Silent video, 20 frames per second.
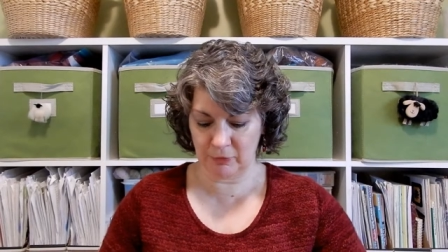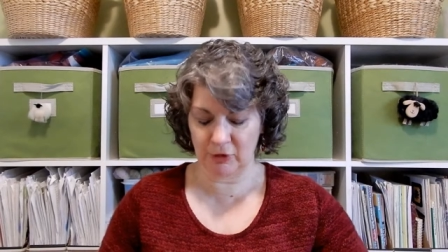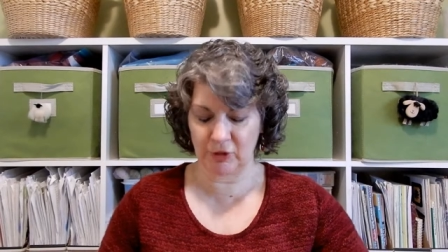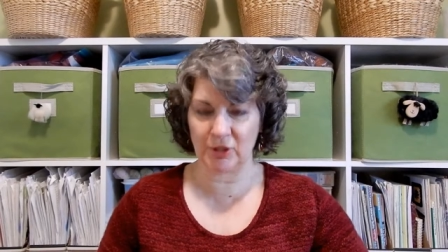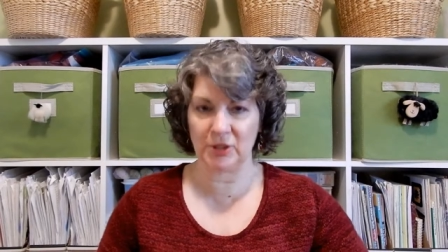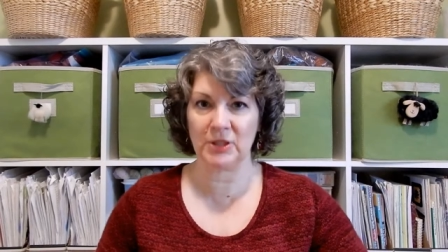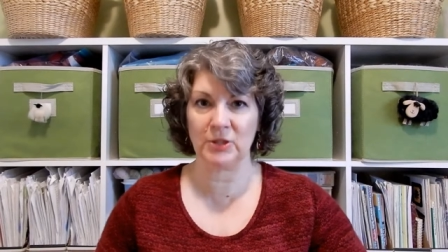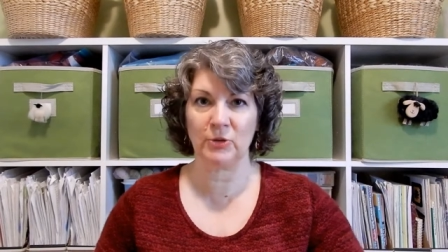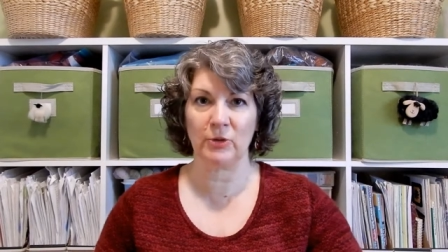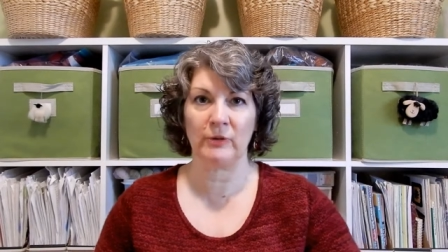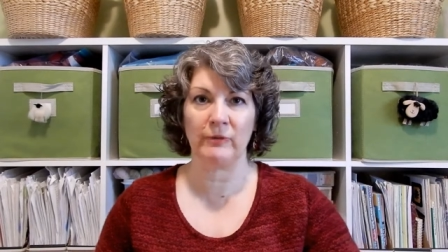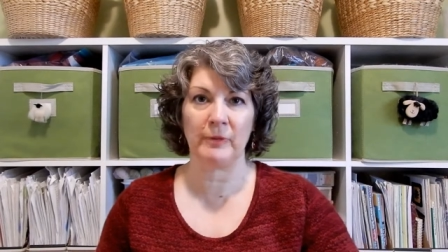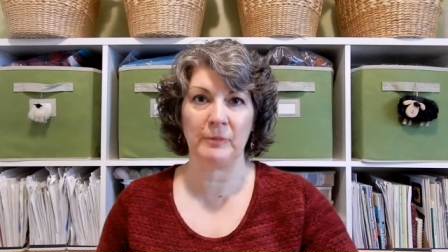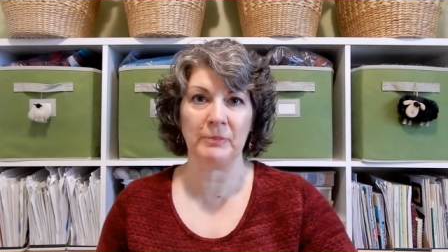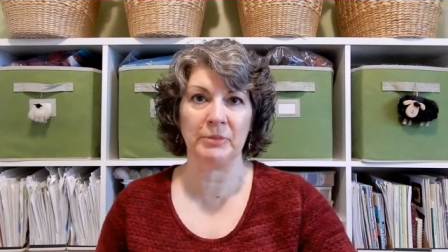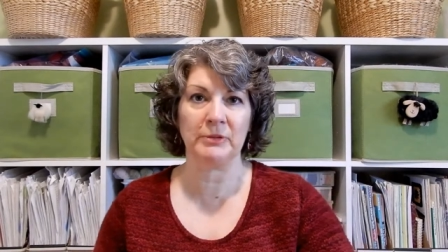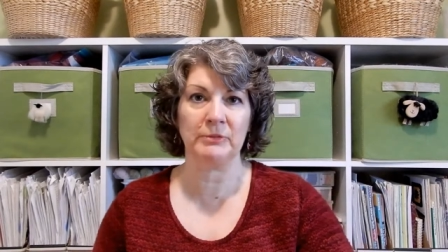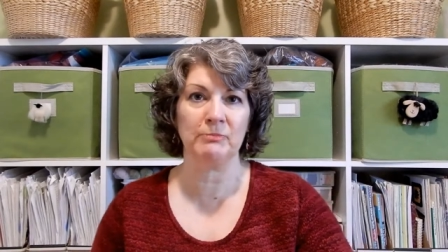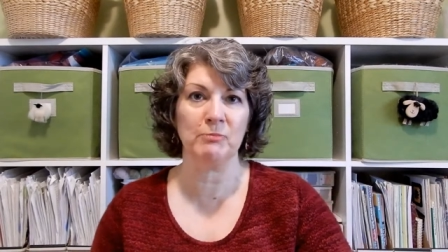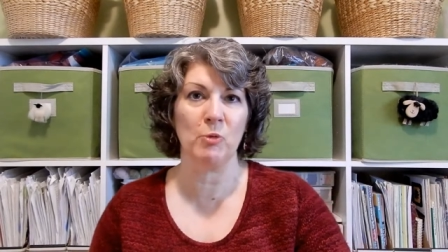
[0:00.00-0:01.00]
just sort of a
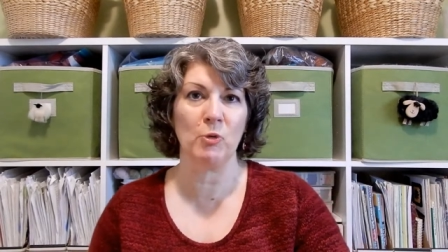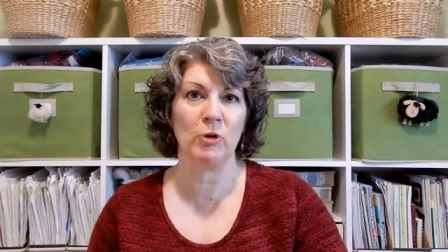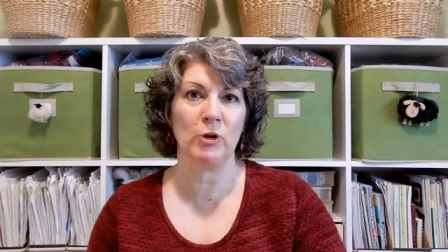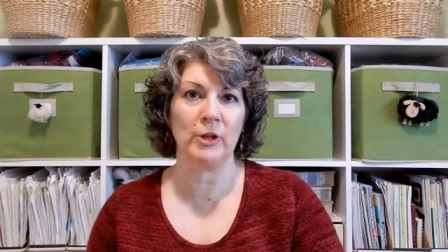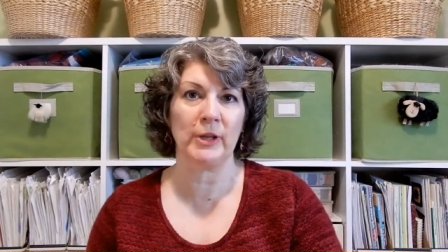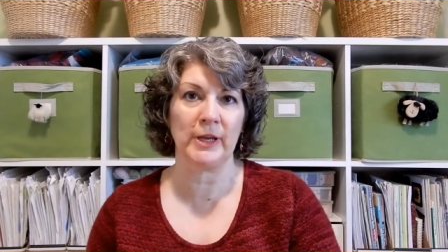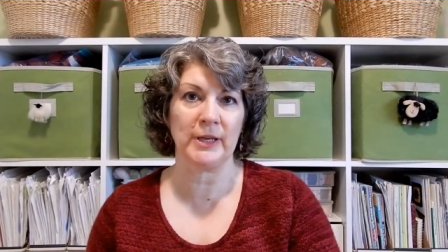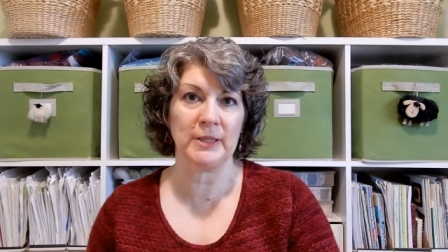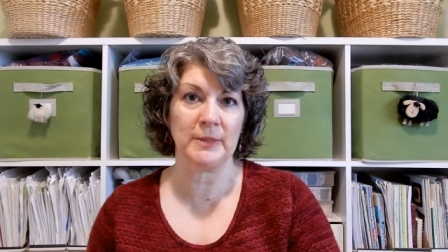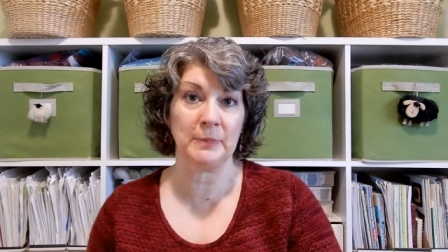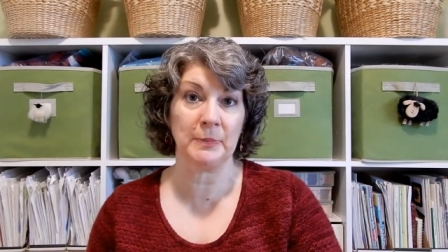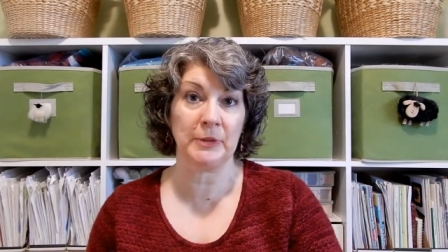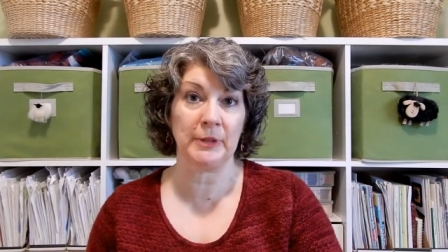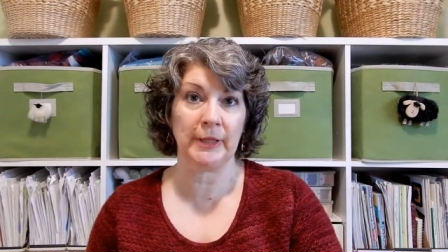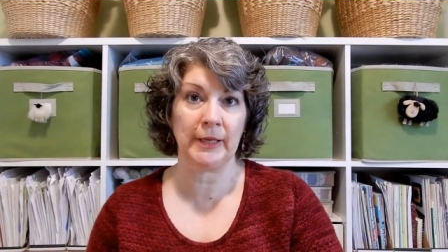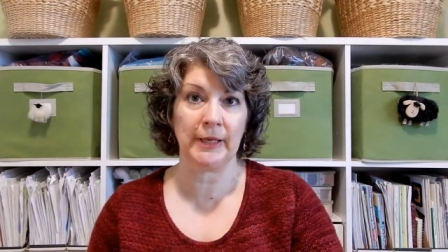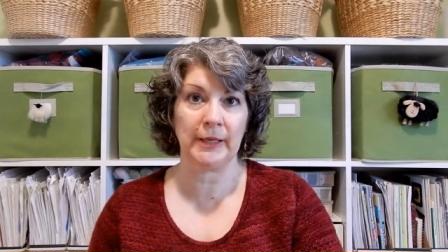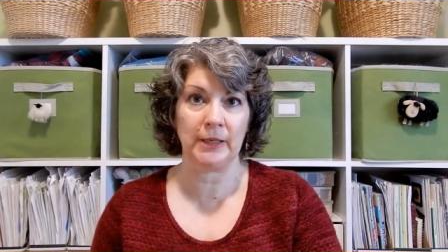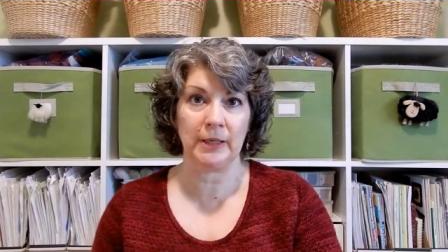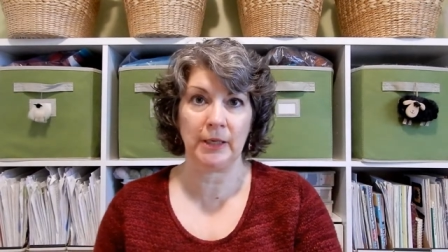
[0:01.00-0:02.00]
more or less
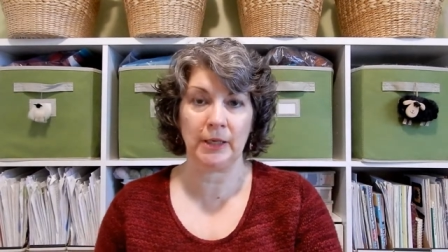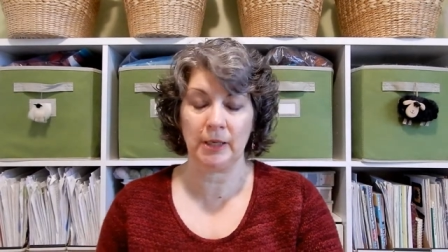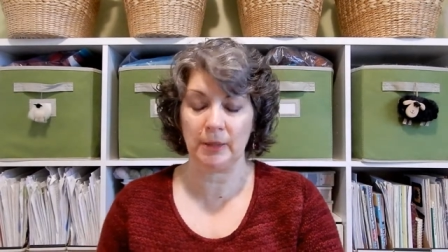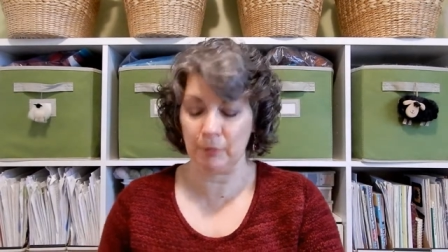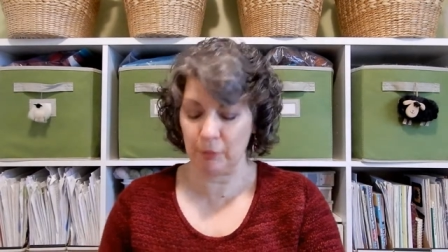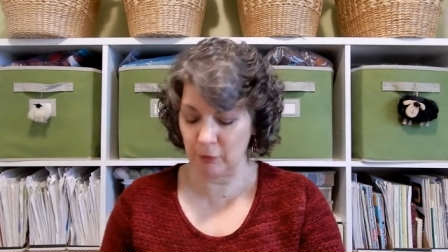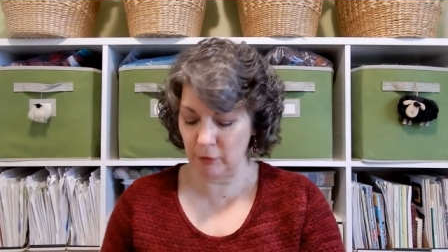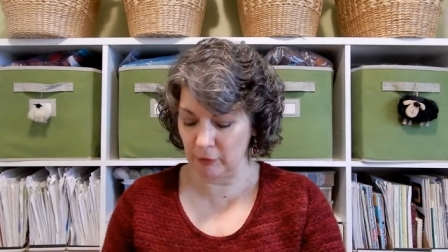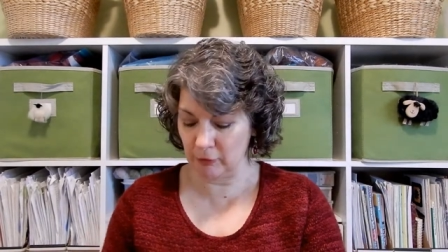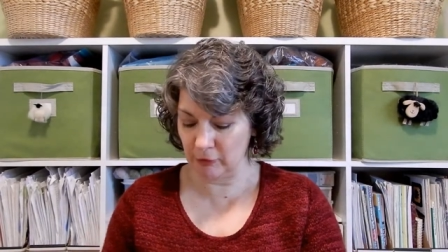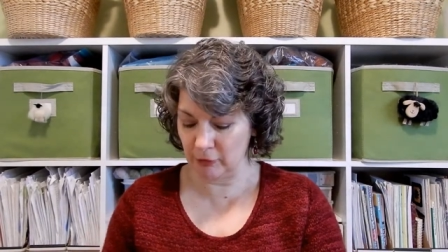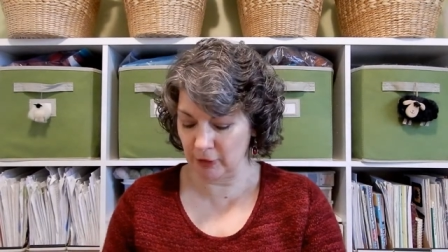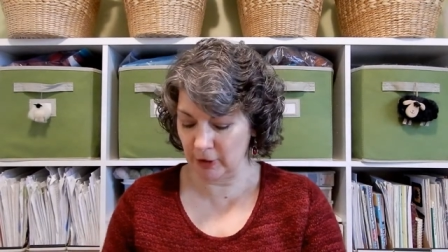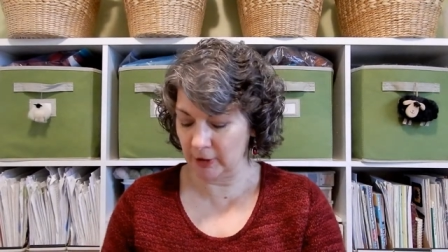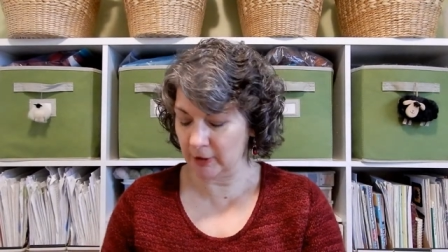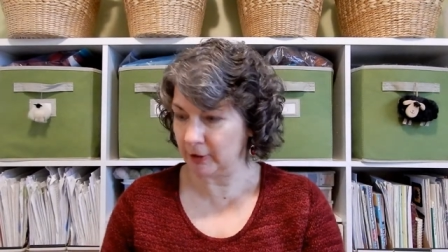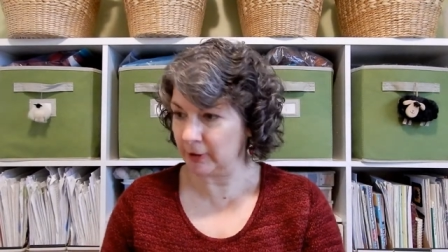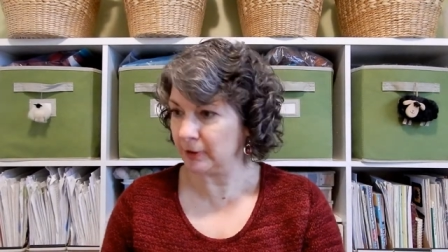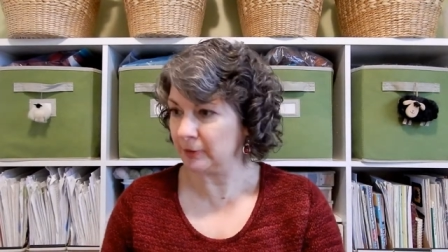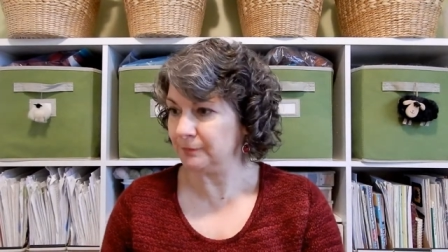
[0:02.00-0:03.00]
plain knitting
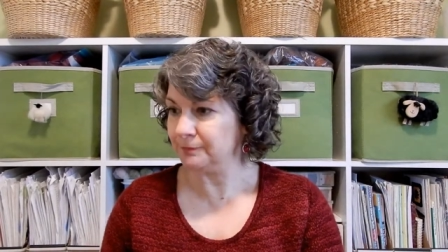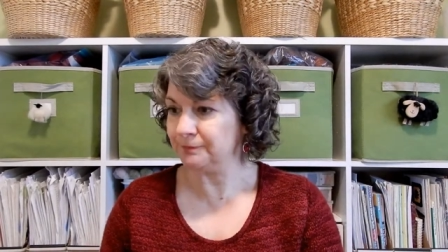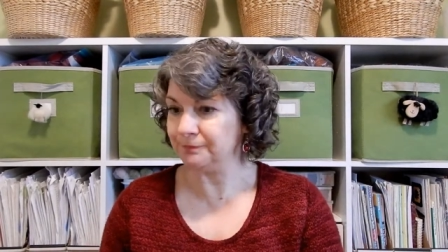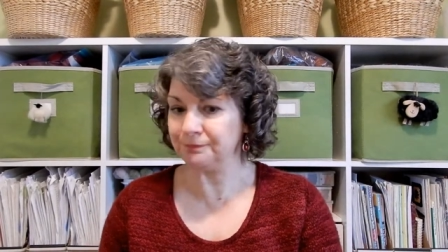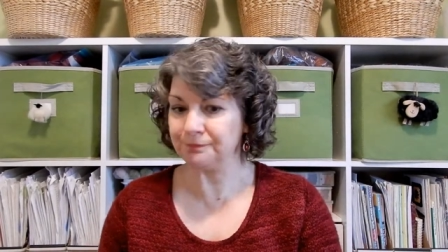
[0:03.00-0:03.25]
project.